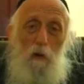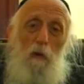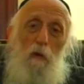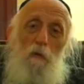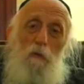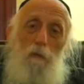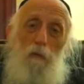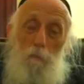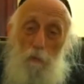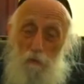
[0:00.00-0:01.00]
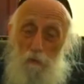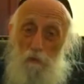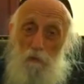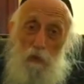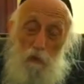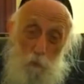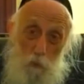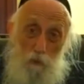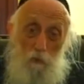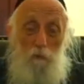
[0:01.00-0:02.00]
The person is not
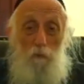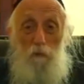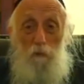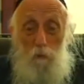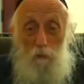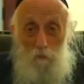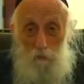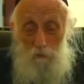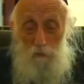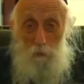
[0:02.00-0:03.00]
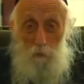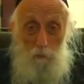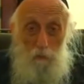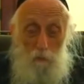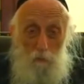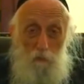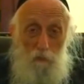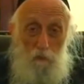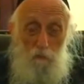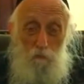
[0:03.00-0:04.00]
aware that one feels that way about
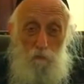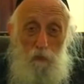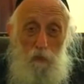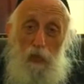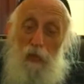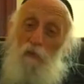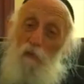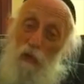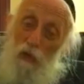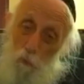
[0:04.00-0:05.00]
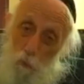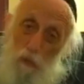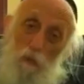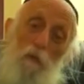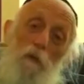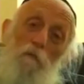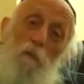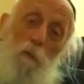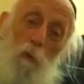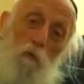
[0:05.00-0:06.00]
oneself, and is not aware of
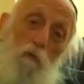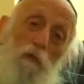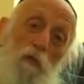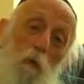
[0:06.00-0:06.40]
the maneuvers